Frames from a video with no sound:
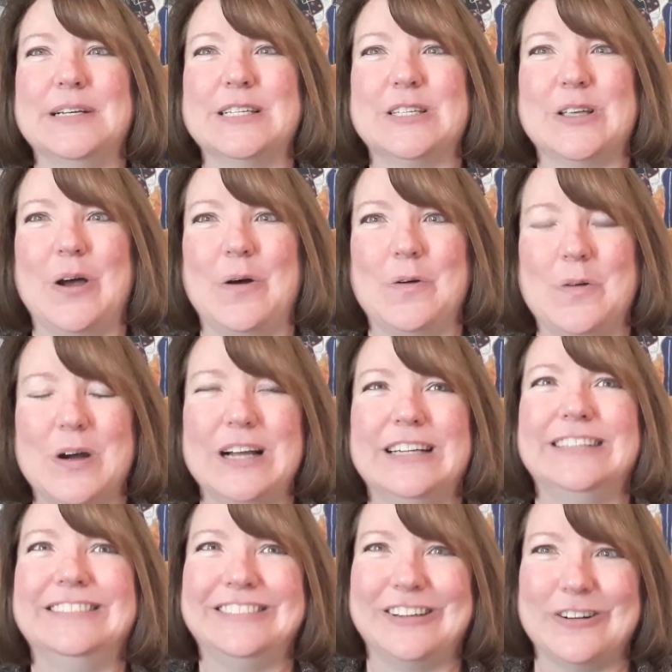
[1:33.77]
So
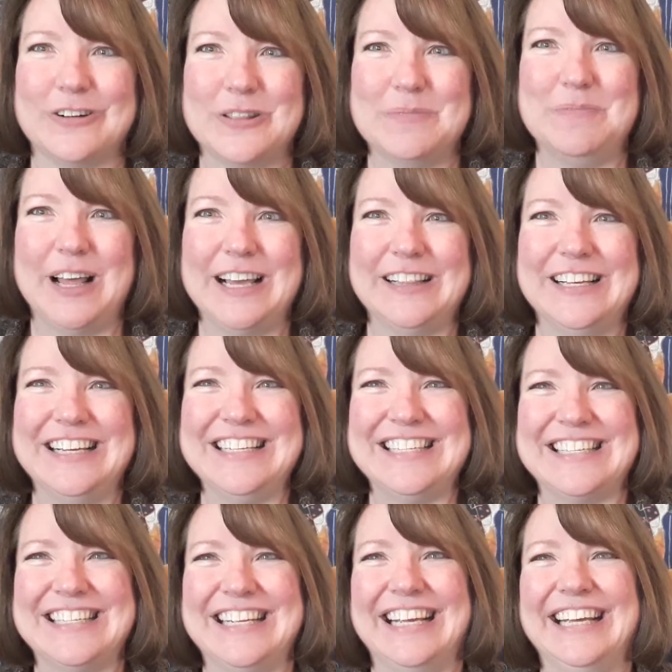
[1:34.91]
go to the
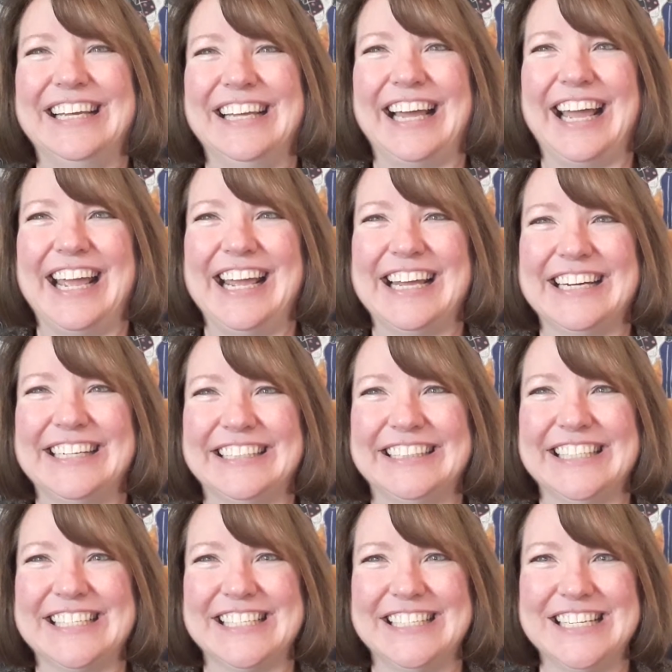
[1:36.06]
playlist and
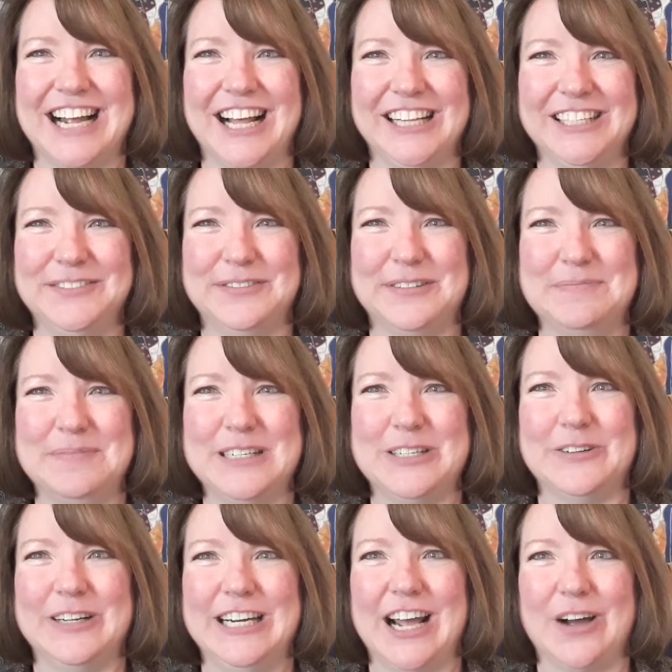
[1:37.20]
listen to all of them
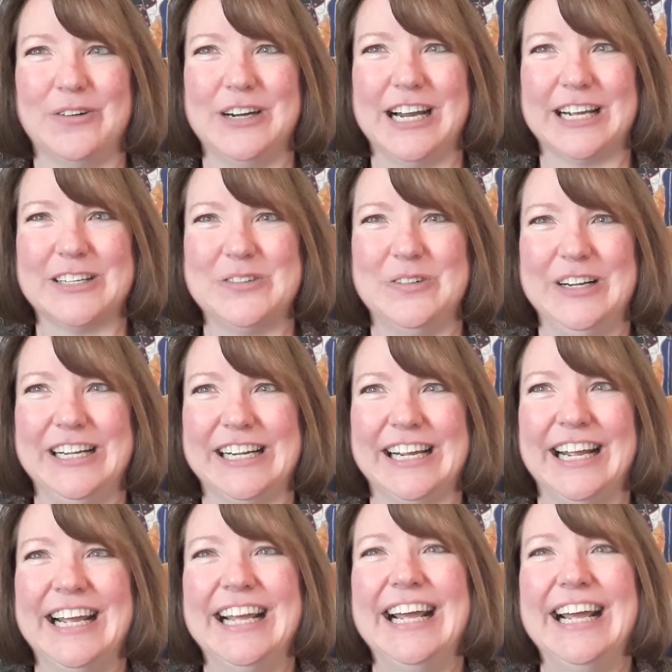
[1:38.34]
between now and next week.